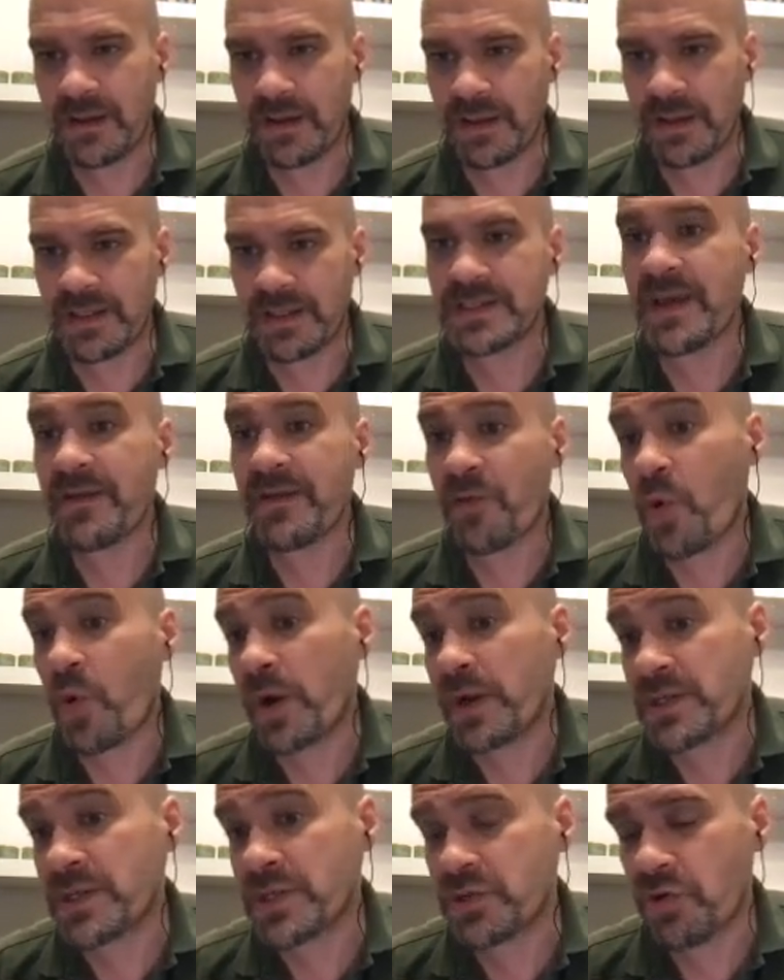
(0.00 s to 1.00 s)
doesn't have
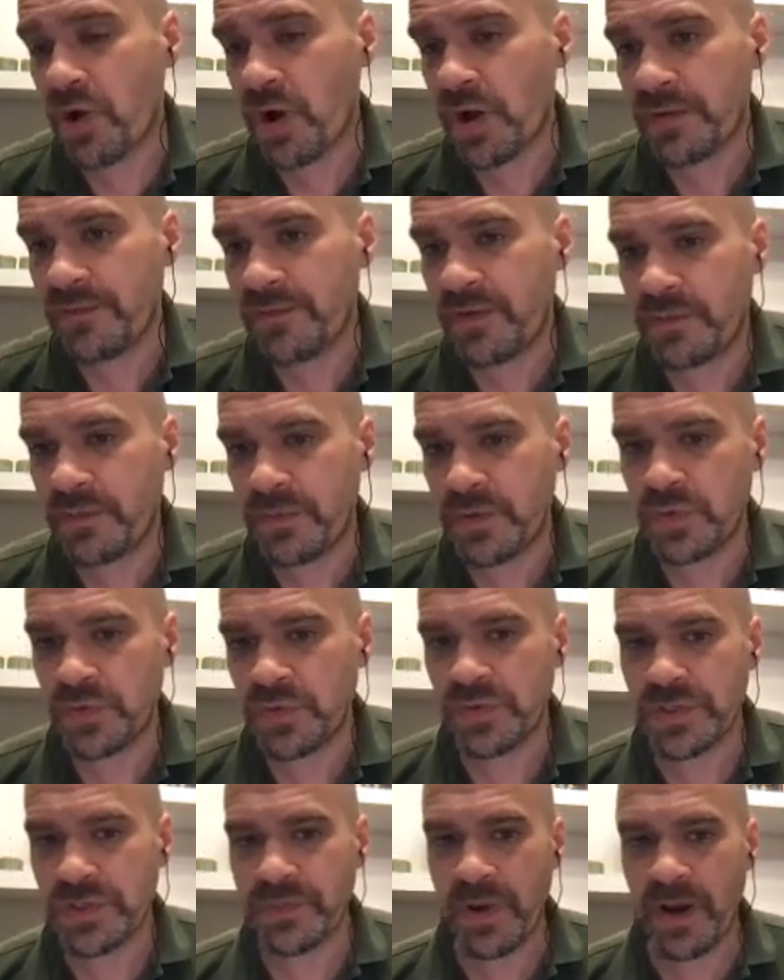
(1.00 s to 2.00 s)
quite as strong of an immune
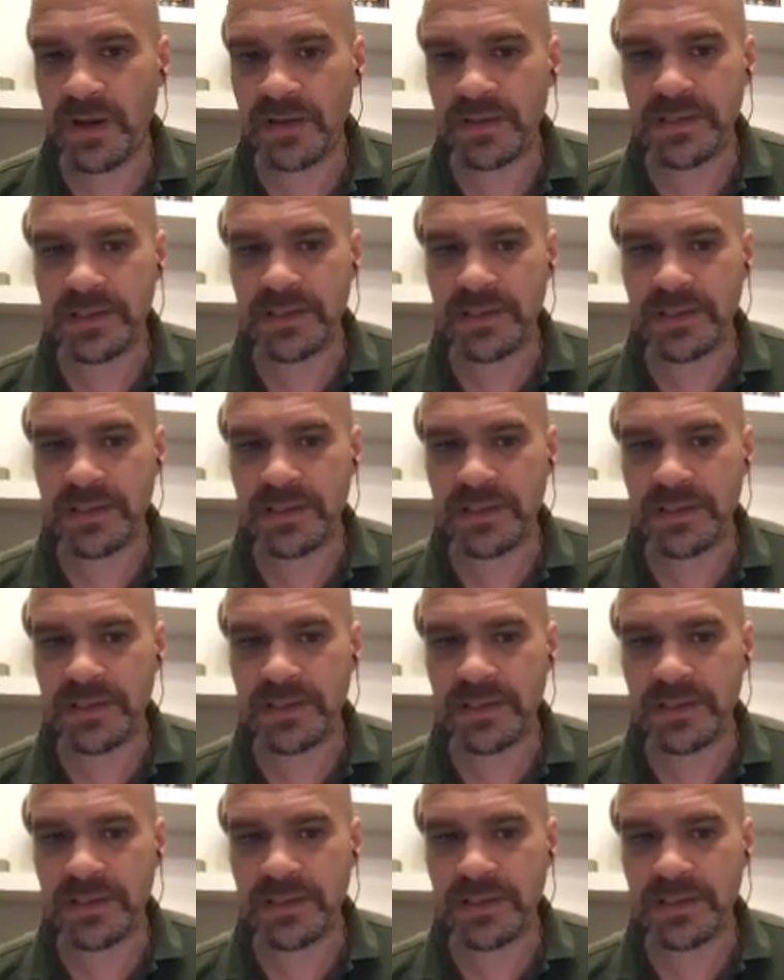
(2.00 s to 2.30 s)
response.